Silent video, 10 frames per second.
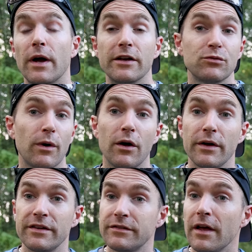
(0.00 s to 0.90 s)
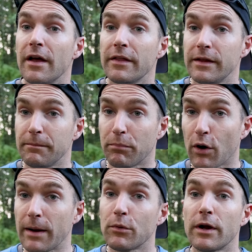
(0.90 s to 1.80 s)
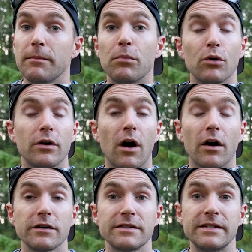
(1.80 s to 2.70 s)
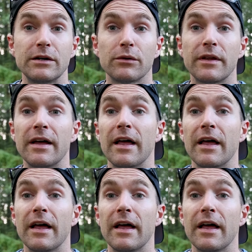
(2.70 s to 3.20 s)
as well as the primer and bullet are sealed,